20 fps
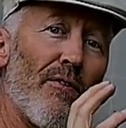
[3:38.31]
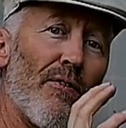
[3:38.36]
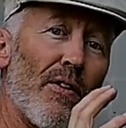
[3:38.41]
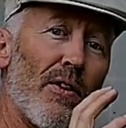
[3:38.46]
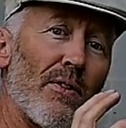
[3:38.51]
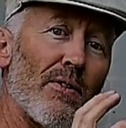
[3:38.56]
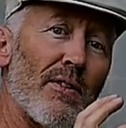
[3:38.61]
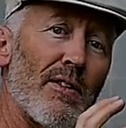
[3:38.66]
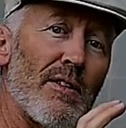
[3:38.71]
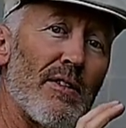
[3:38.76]

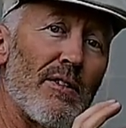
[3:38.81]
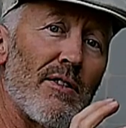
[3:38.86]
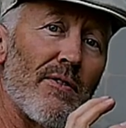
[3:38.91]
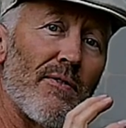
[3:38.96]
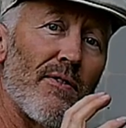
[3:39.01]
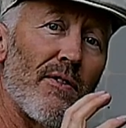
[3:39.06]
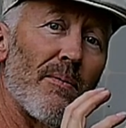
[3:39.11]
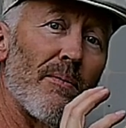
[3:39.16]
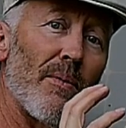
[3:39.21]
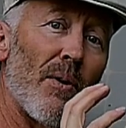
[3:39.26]
voltage
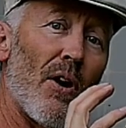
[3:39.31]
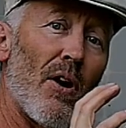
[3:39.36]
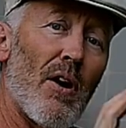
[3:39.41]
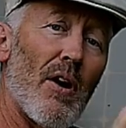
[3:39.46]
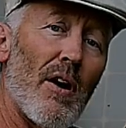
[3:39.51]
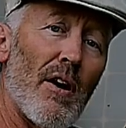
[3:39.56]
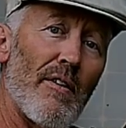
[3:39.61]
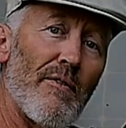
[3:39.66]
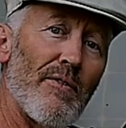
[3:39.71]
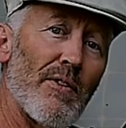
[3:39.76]
from
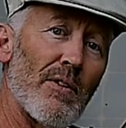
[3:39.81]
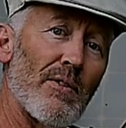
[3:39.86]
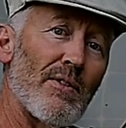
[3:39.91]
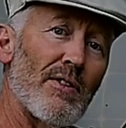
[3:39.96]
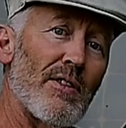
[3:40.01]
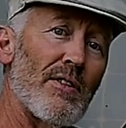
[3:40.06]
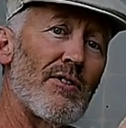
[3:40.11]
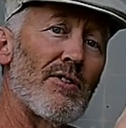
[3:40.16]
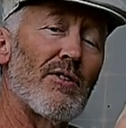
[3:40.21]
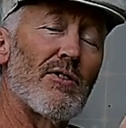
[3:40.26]
high
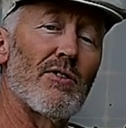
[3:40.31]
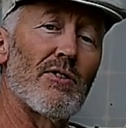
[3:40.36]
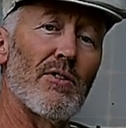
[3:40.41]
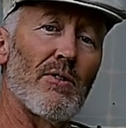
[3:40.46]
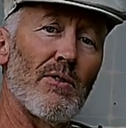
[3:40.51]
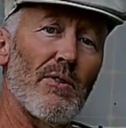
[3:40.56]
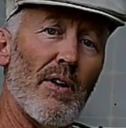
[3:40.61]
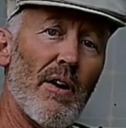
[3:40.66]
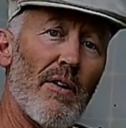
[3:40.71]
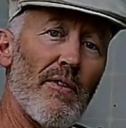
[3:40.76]
voltage
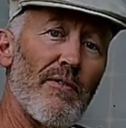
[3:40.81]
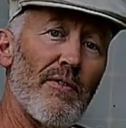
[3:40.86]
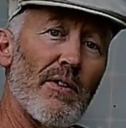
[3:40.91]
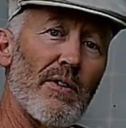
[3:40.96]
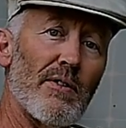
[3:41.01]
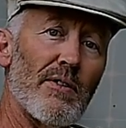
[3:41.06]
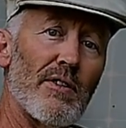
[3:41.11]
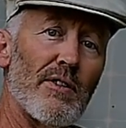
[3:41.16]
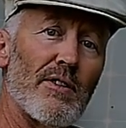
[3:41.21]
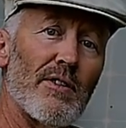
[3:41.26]
to low
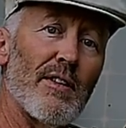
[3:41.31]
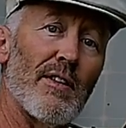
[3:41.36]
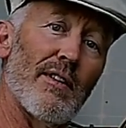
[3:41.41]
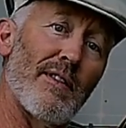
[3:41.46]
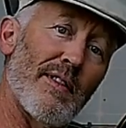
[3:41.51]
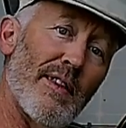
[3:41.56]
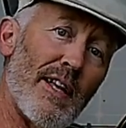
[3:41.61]
voltage.